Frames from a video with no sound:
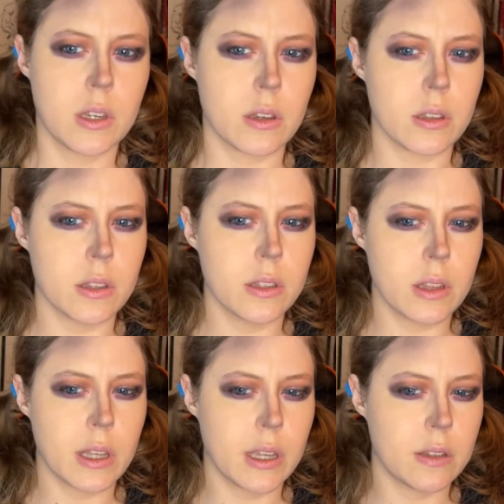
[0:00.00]
a little
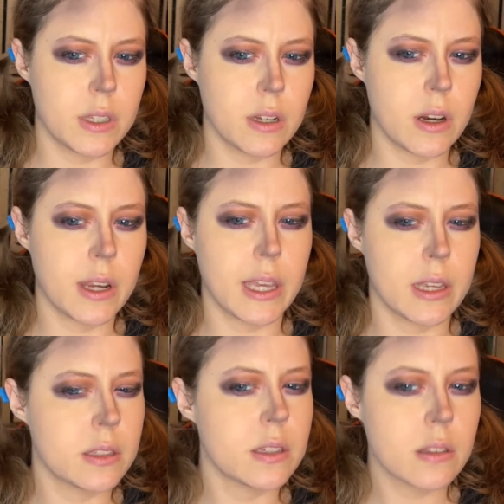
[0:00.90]
heavier
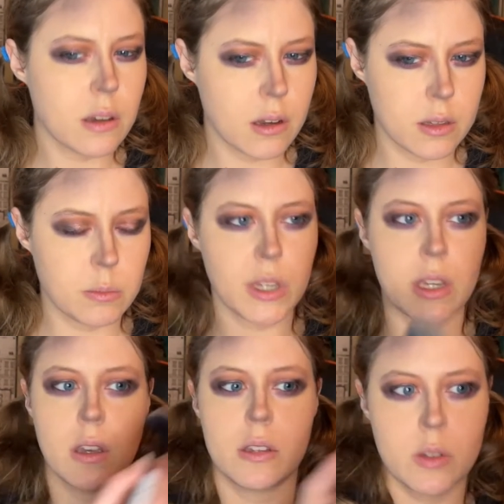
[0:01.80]
handed on my
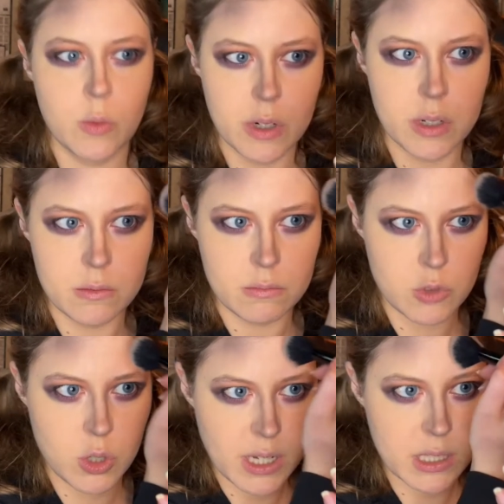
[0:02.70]
contouring.
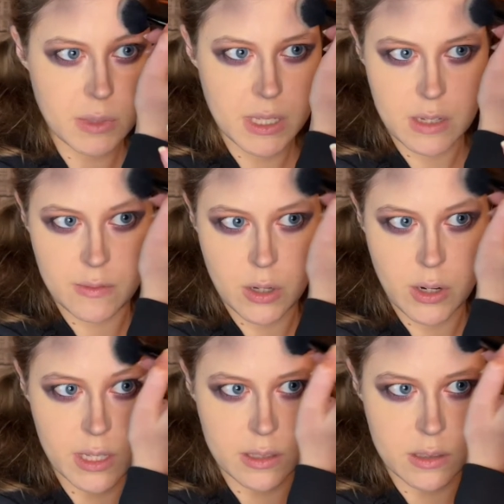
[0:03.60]
Trying to be heavier
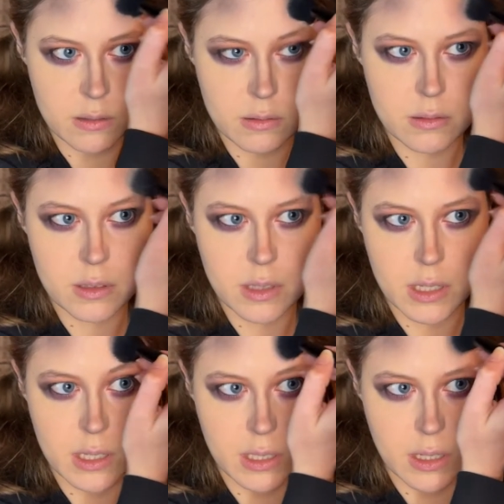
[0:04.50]
handed.
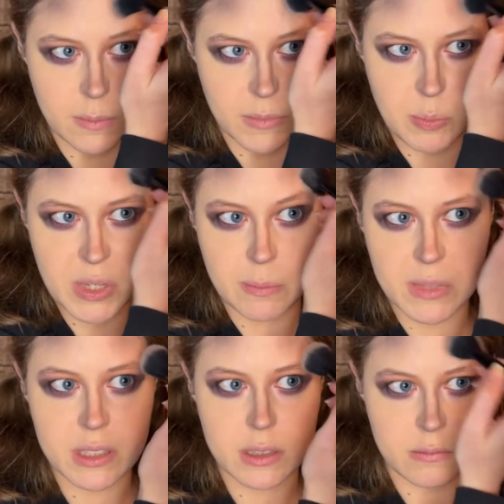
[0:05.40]
Get the
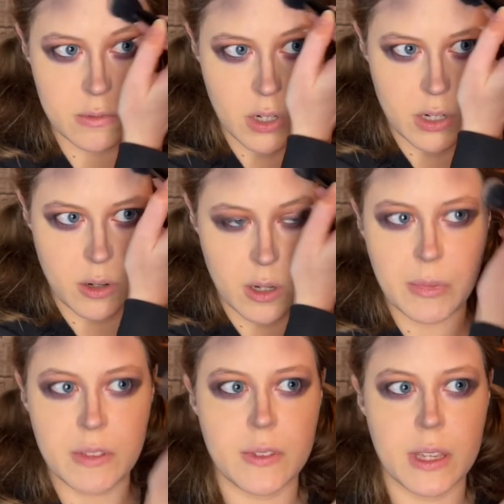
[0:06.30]
pigments darker on
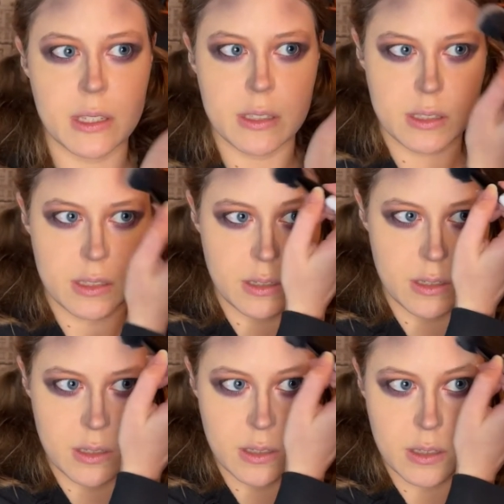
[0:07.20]
my face.
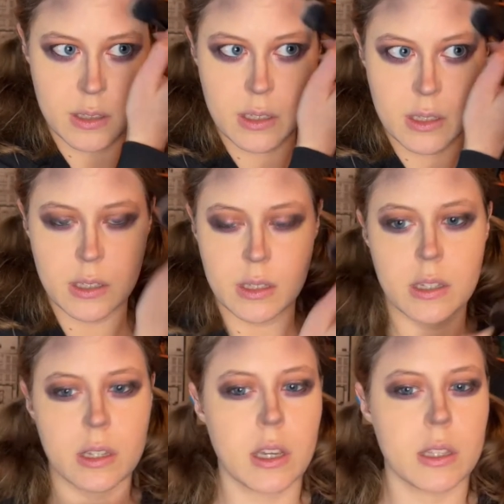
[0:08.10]

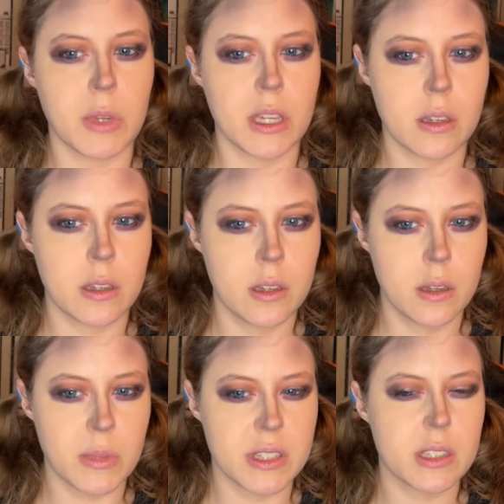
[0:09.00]
Kind of make
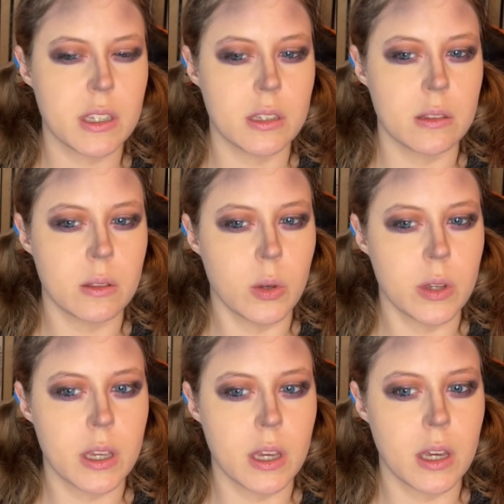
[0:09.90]
my skin
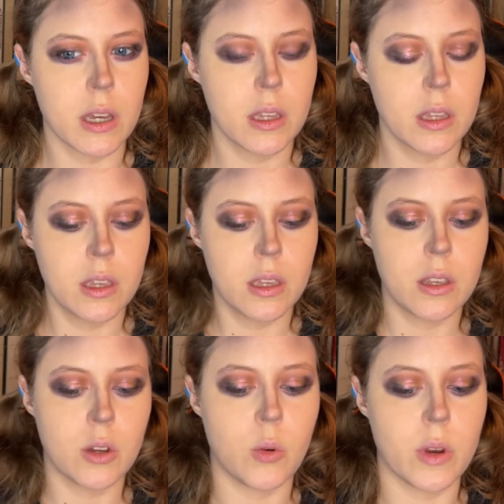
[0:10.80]
look
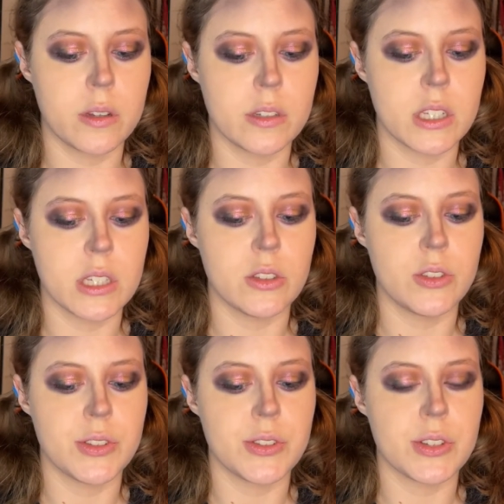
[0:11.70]
grungy,
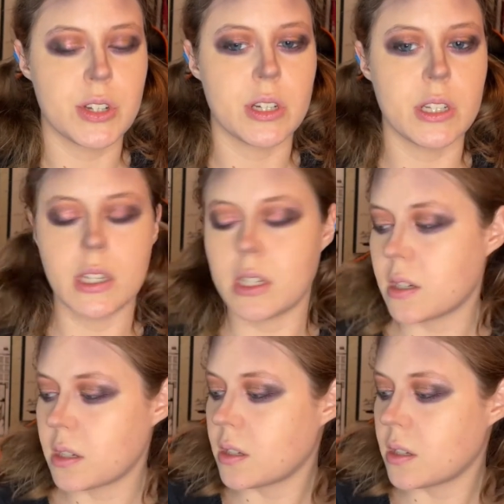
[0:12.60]
dirty.